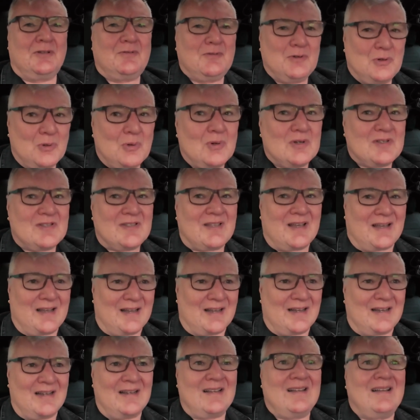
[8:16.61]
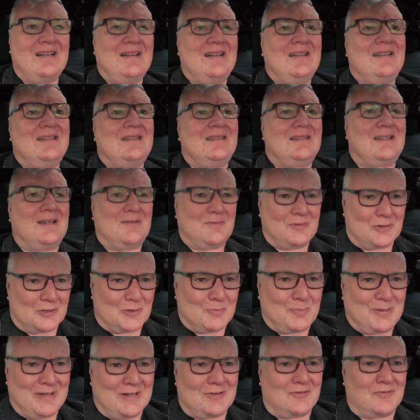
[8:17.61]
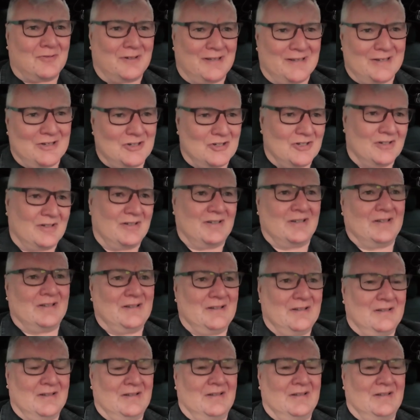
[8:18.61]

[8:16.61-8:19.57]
Well, of course they are. They've got a petrol engine.